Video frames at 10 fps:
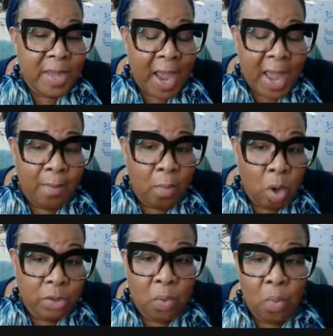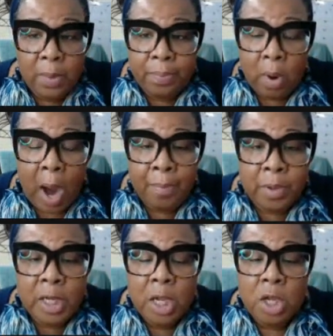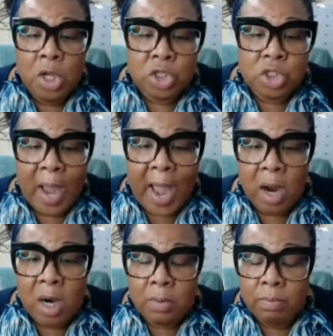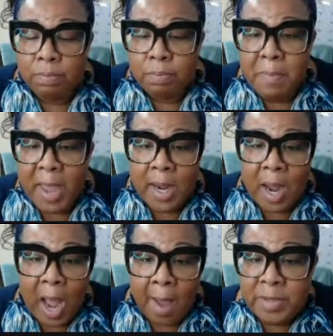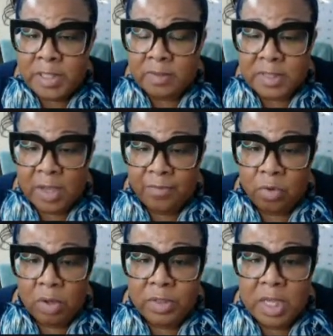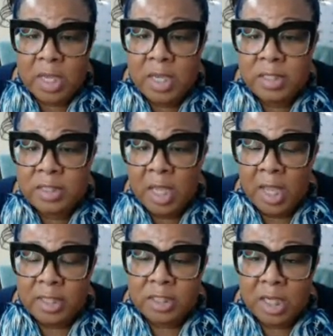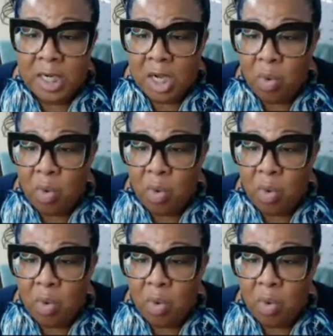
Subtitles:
have more than one property. So I'll make copies of several of these. Tenant